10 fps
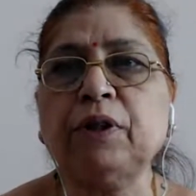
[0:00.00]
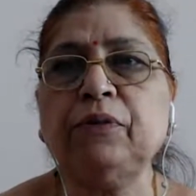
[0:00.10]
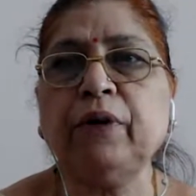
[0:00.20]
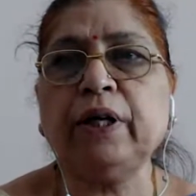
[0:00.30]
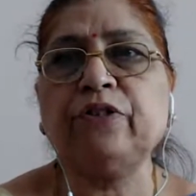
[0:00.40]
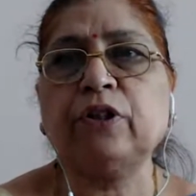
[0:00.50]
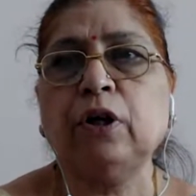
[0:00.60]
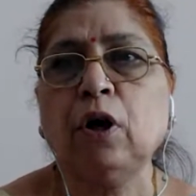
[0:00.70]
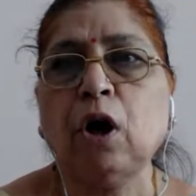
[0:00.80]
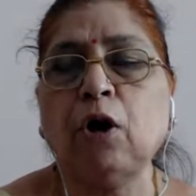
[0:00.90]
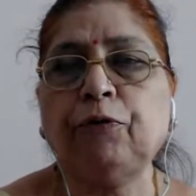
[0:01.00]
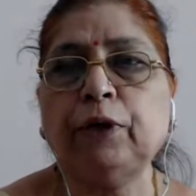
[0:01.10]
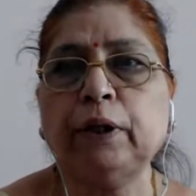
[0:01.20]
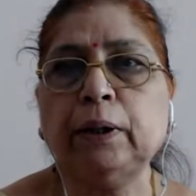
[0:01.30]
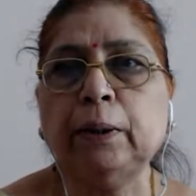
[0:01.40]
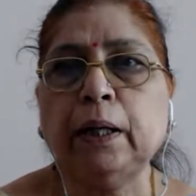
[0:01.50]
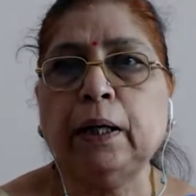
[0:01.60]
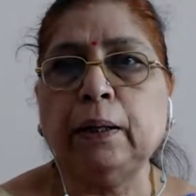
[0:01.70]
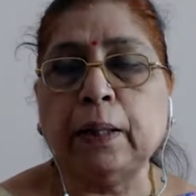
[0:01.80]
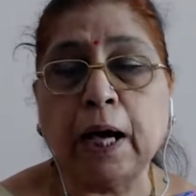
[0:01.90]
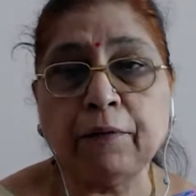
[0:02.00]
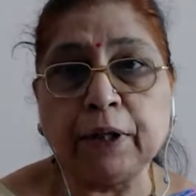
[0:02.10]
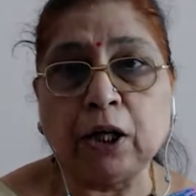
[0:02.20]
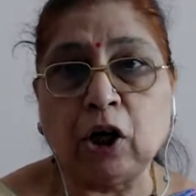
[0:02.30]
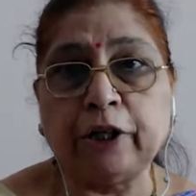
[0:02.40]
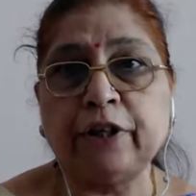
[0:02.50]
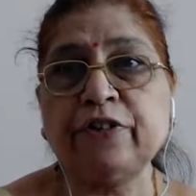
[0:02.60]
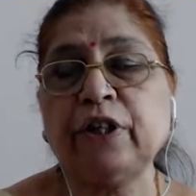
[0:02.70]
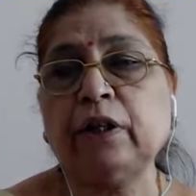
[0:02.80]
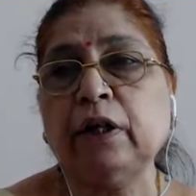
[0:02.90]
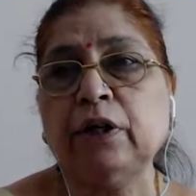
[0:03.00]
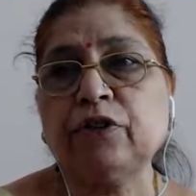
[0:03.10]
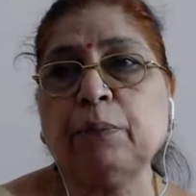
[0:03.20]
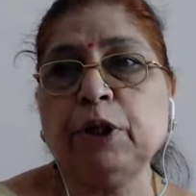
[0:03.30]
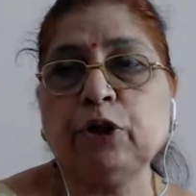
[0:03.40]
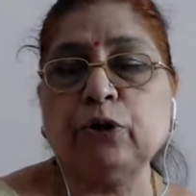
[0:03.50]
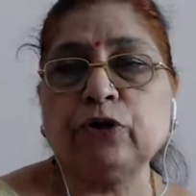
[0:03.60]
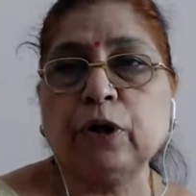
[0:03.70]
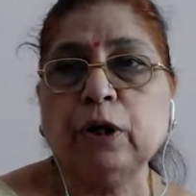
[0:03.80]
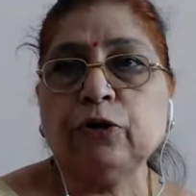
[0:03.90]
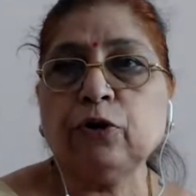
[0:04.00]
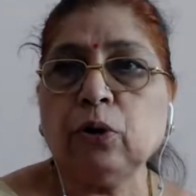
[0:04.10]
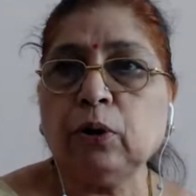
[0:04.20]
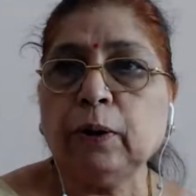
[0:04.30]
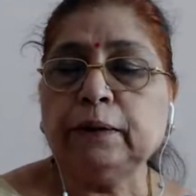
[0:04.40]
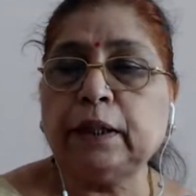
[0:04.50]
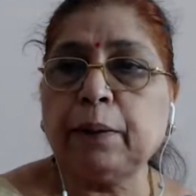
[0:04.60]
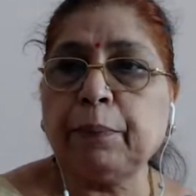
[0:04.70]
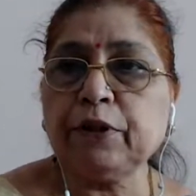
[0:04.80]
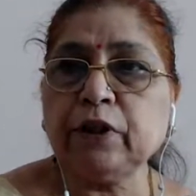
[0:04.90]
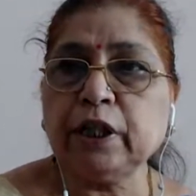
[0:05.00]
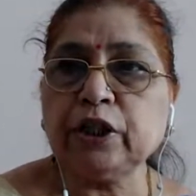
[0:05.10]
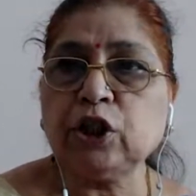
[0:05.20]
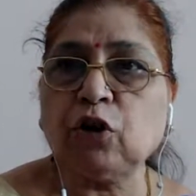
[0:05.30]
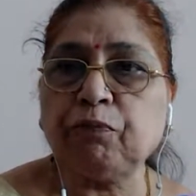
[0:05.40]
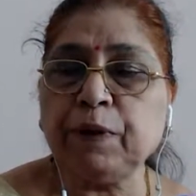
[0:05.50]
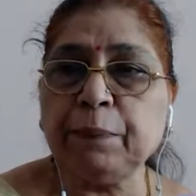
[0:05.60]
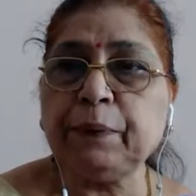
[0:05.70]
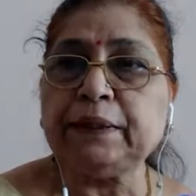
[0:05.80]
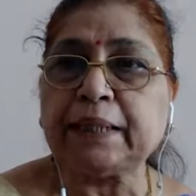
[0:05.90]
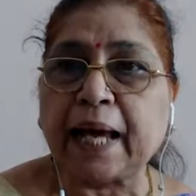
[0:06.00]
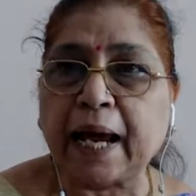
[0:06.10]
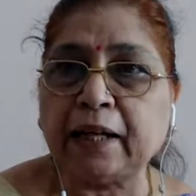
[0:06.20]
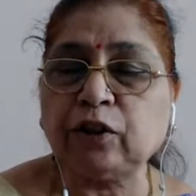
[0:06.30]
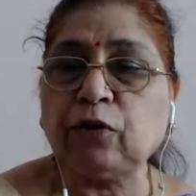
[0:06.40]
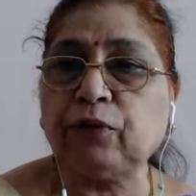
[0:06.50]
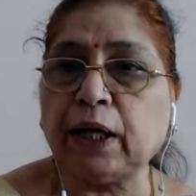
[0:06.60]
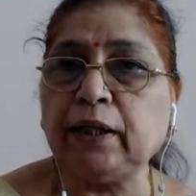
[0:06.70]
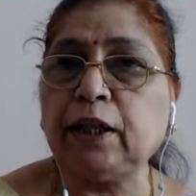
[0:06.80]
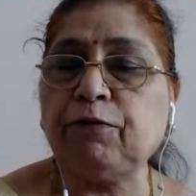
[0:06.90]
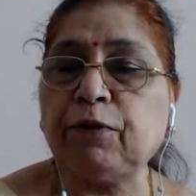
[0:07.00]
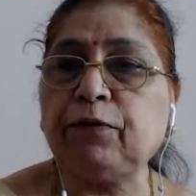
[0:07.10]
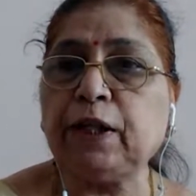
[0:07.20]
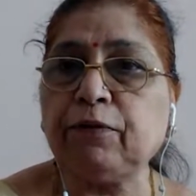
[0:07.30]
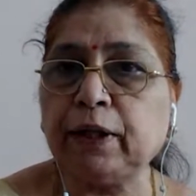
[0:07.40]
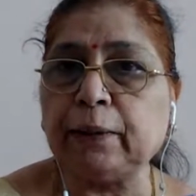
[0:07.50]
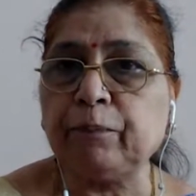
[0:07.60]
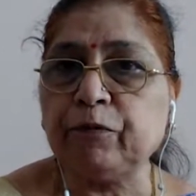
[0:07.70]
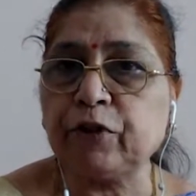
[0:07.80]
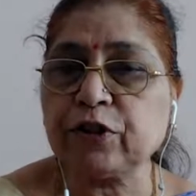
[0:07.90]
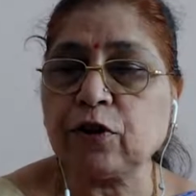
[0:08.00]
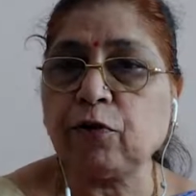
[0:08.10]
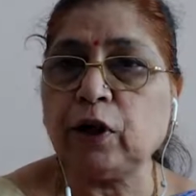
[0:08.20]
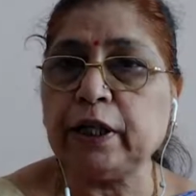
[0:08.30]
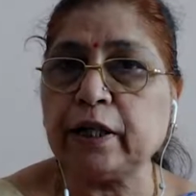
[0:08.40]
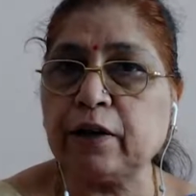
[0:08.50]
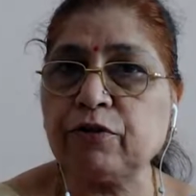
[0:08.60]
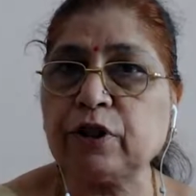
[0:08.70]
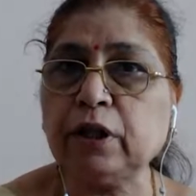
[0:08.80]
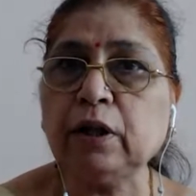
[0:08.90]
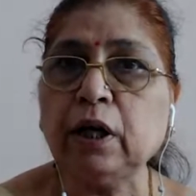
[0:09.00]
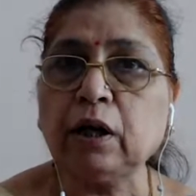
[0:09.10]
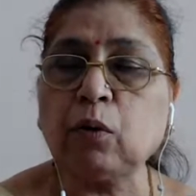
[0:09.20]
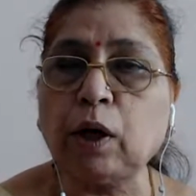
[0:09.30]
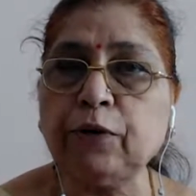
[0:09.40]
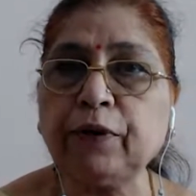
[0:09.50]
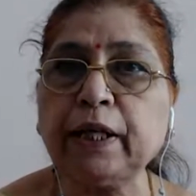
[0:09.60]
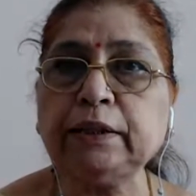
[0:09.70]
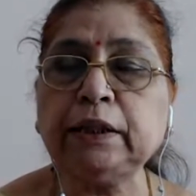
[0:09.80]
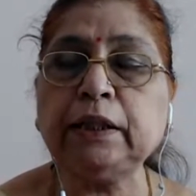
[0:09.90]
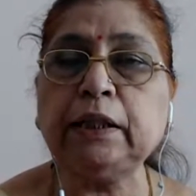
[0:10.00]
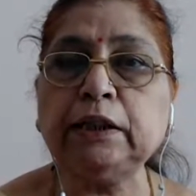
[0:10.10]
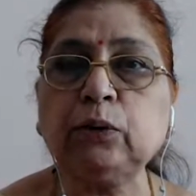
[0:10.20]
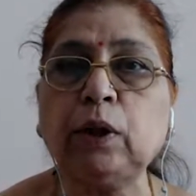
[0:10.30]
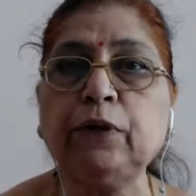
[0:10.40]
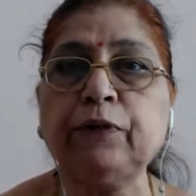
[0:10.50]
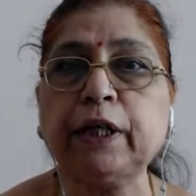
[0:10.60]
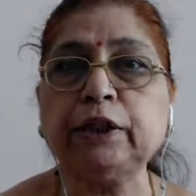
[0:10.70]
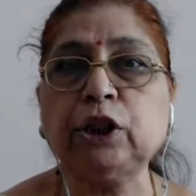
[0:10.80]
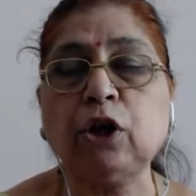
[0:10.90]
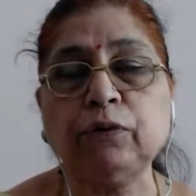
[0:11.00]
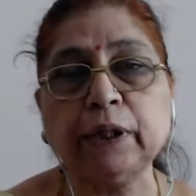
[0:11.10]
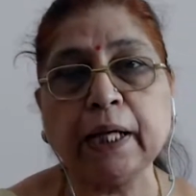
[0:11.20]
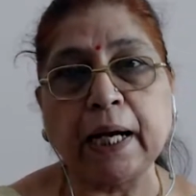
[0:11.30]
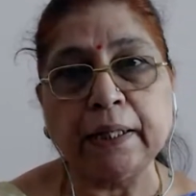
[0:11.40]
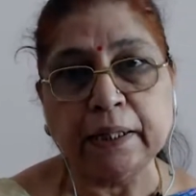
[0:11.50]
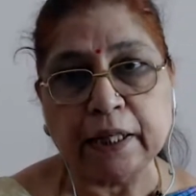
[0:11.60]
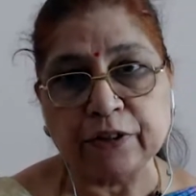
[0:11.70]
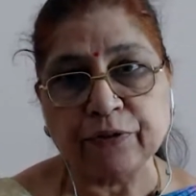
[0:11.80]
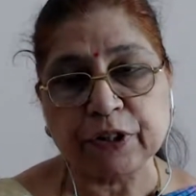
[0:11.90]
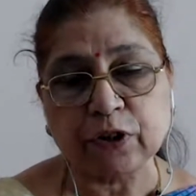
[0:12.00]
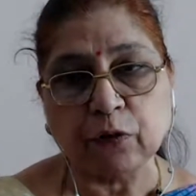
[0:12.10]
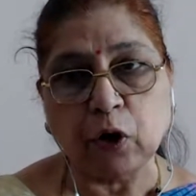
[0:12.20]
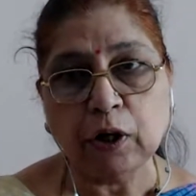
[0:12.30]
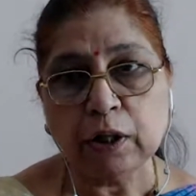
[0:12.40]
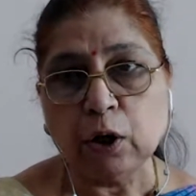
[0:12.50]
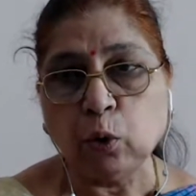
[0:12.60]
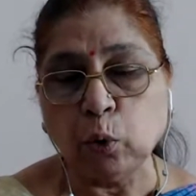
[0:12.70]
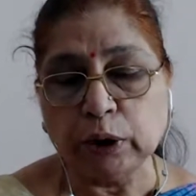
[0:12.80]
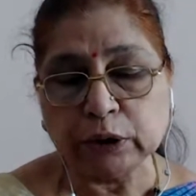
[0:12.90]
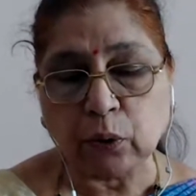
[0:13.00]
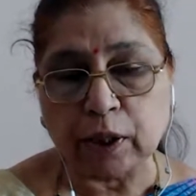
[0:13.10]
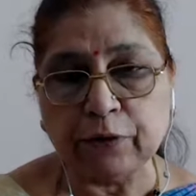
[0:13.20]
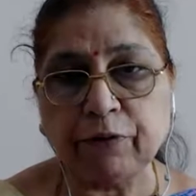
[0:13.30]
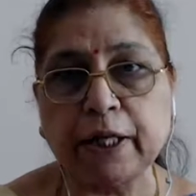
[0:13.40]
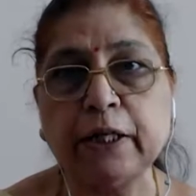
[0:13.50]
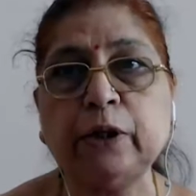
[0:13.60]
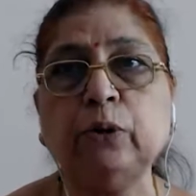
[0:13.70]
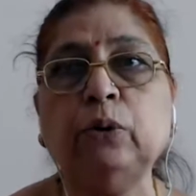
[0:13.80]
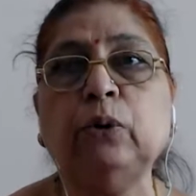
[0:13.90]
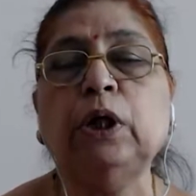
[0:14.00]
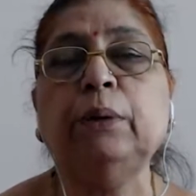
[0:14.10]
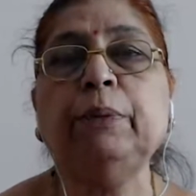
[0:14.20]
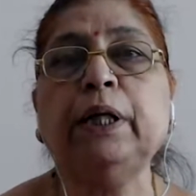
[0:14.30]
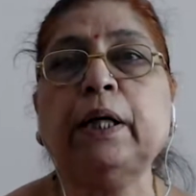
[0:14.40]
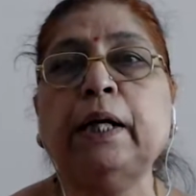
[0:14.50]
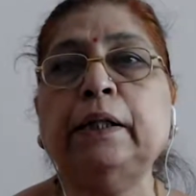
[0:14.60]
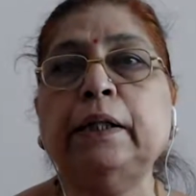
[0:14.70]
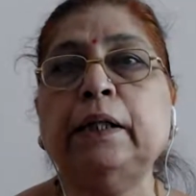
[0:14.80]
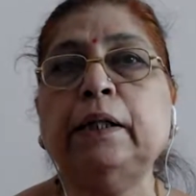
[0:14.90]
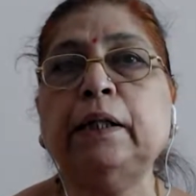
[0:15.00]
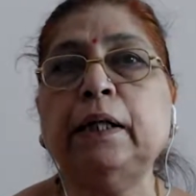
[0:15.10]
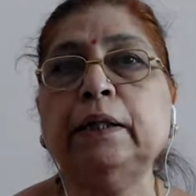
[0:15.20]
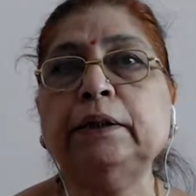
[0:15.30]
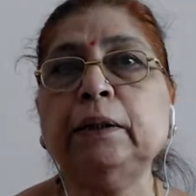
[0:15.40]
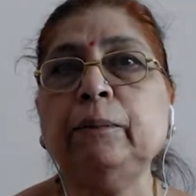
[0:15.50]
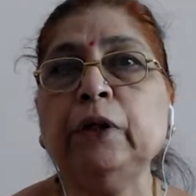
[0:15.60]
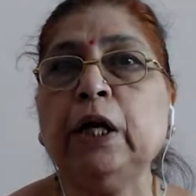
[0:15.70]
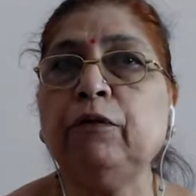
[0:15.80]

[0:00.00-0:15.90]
ways of having or addressing some issues. So the Representation of People's Act of 1951, first of all, it gives the qualification and disqualification of the candidates. First of all, who is qualified to be a candidate in election?